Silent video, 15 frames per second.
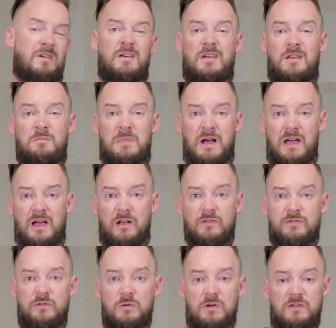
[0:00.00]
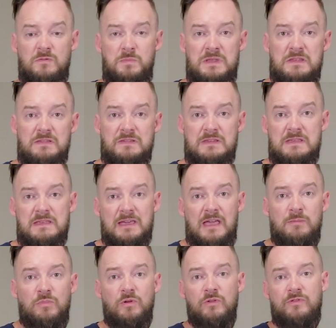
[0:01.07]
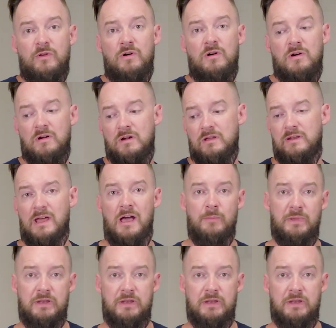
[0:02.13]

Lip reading: in my house, USB-C cables are a dime a